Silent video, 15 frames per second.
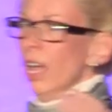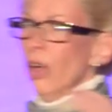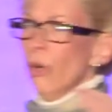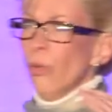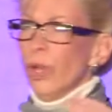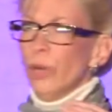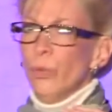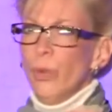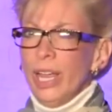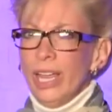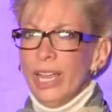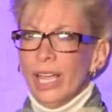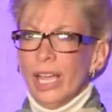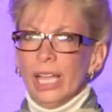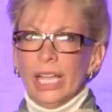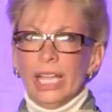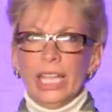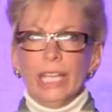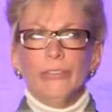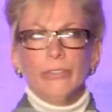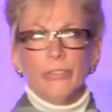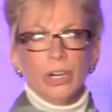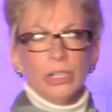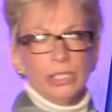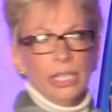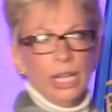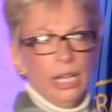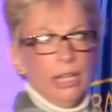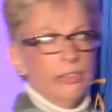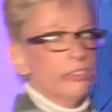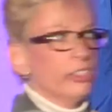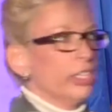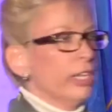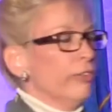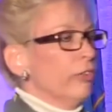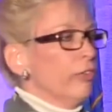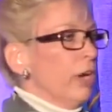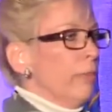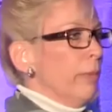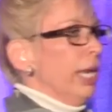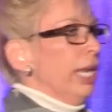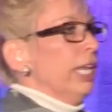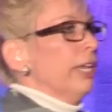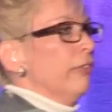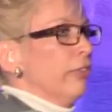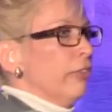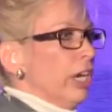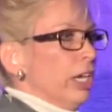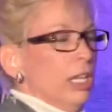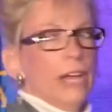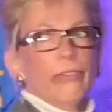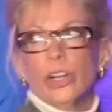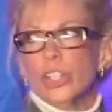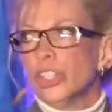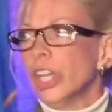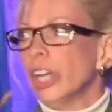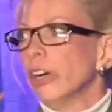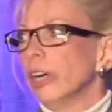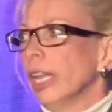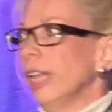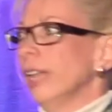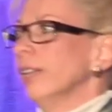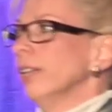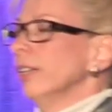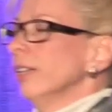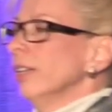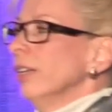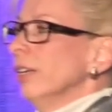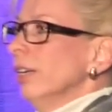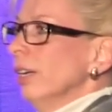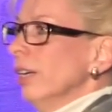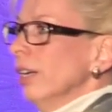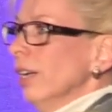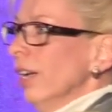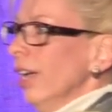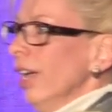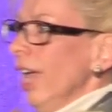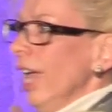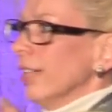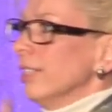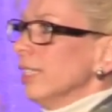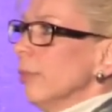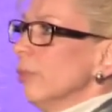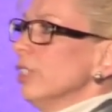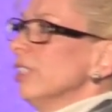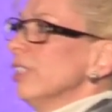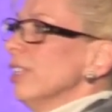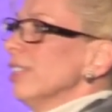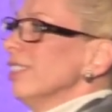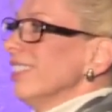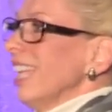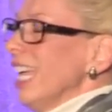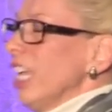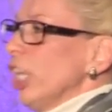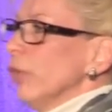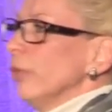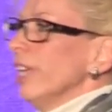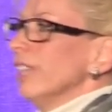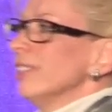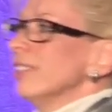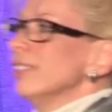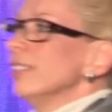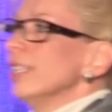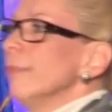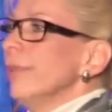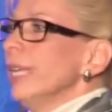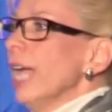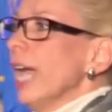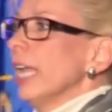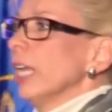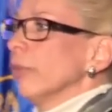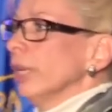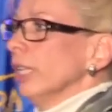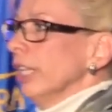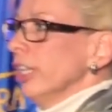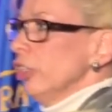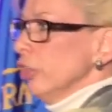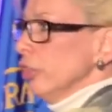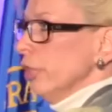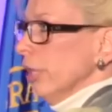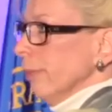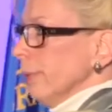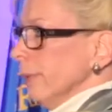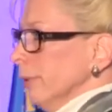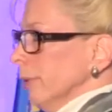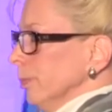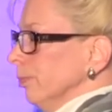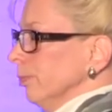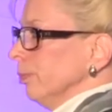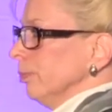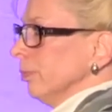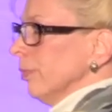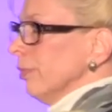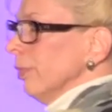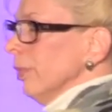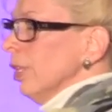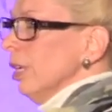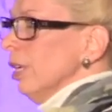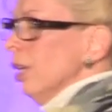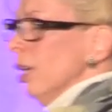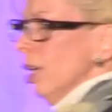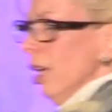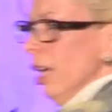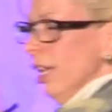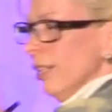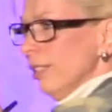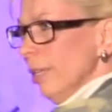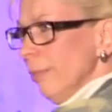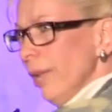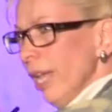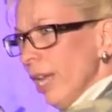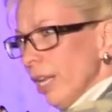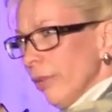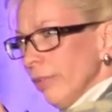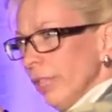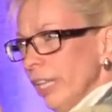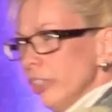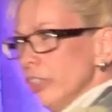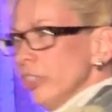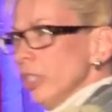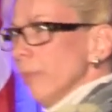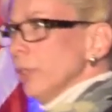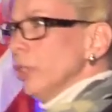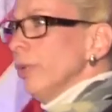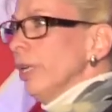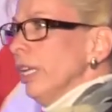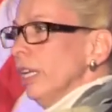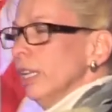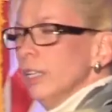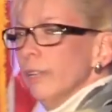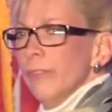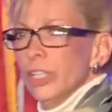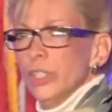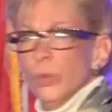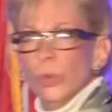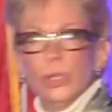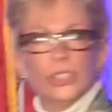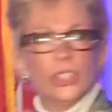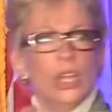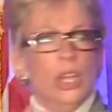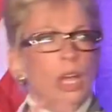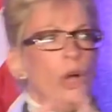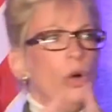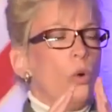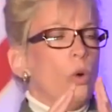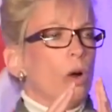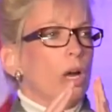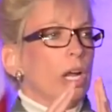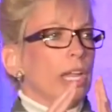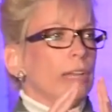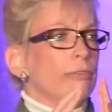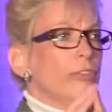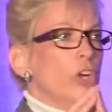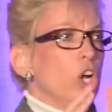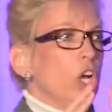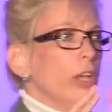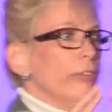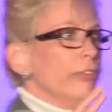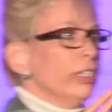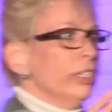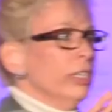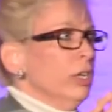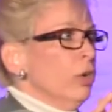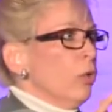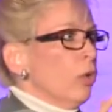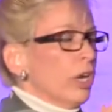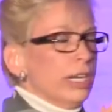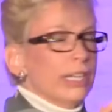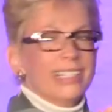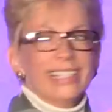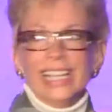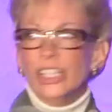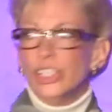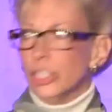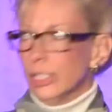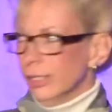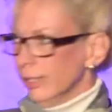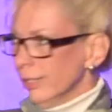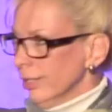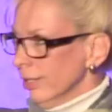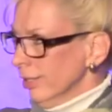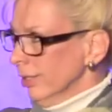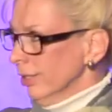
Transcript: When we give of ourselves, give of our money, give of our love, our charity, and someone says thank you, that's a symbiotic relationship. A symbiotic relationship between individuals or involved organizations.